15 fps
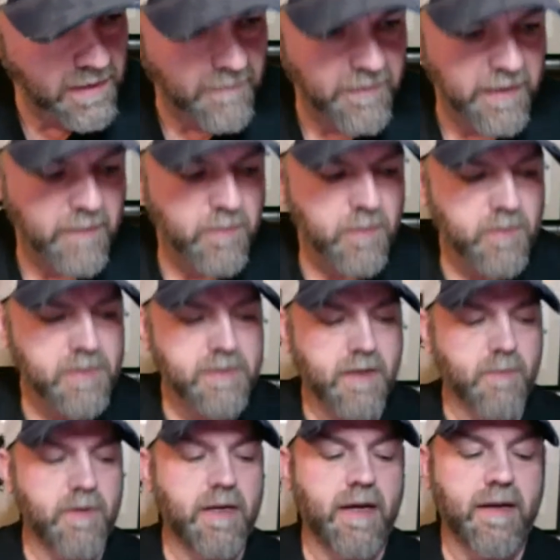I forget where it was.
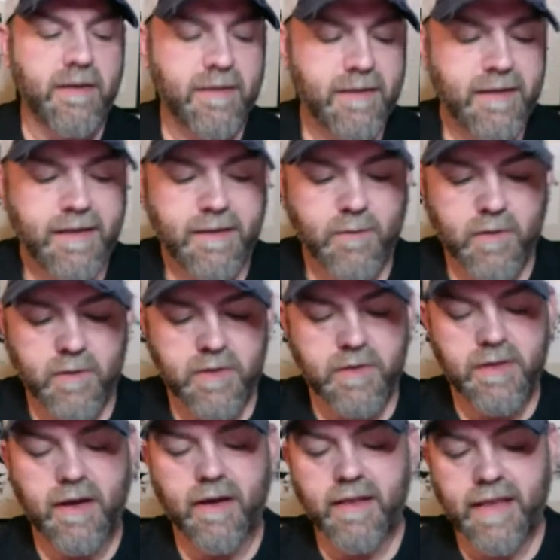Now we got we're
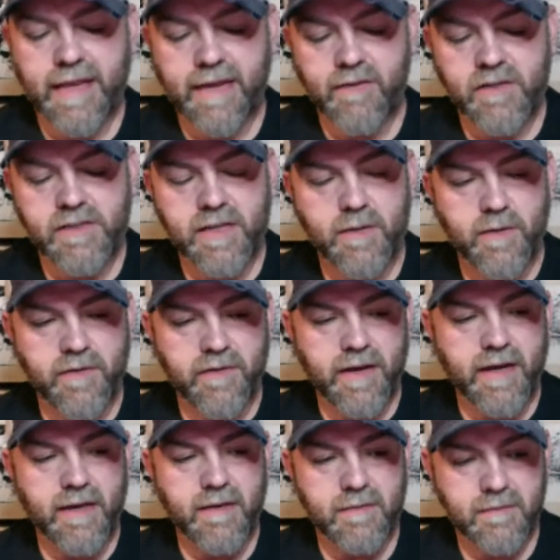you know, like every state we've
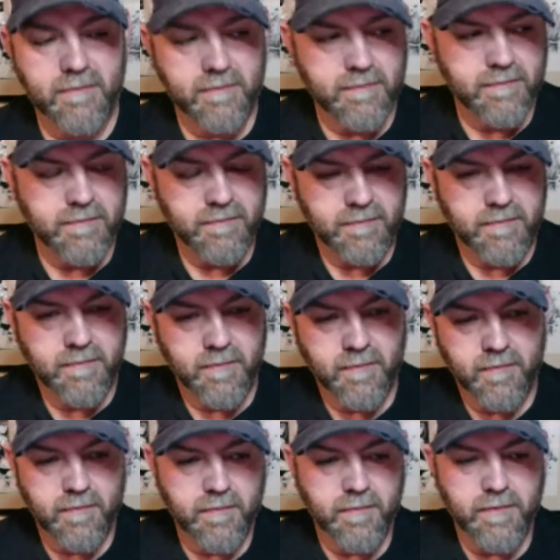got
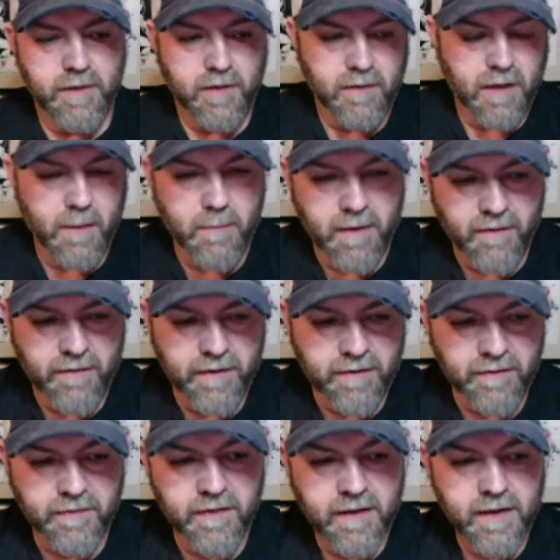you know a bevy
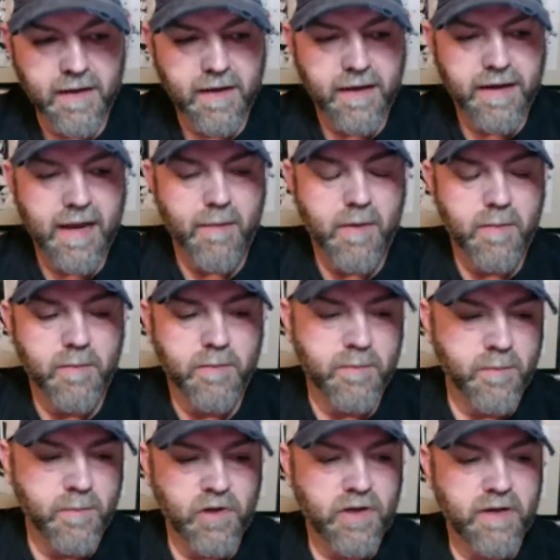of comic
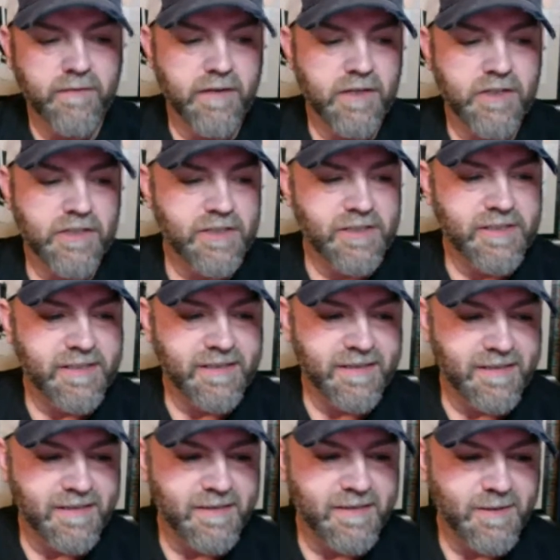book conventions,
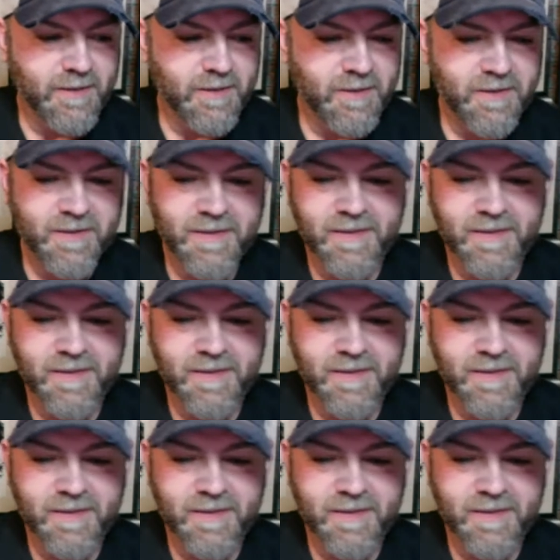and so.